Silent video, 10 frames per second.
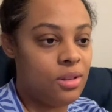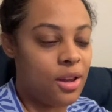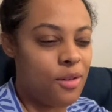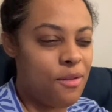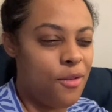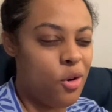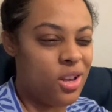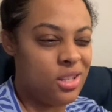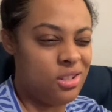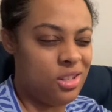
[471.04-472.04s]
like uh-huh. and
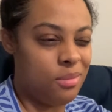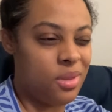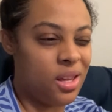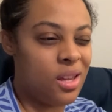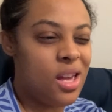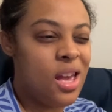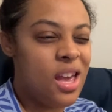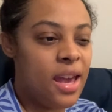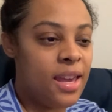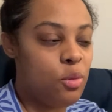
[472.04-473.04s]
focus on something.
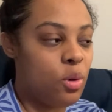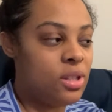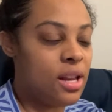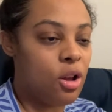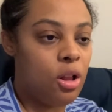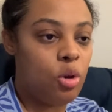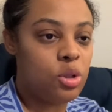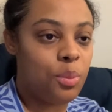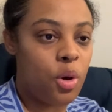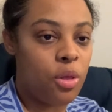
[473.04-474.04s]
And he said,
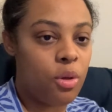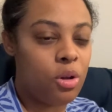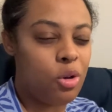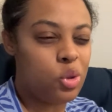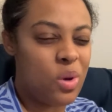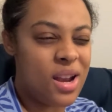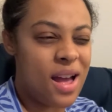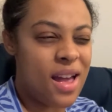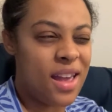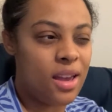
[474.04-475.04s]
close both, close one
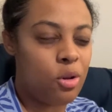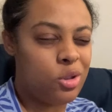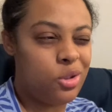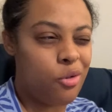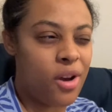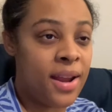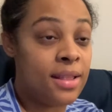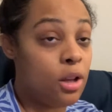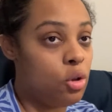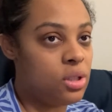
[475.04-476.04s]
eye, close the right,
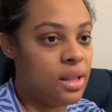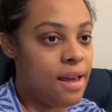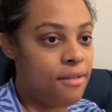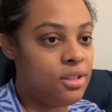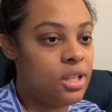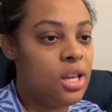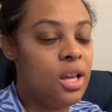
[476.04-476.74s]
and then close the left,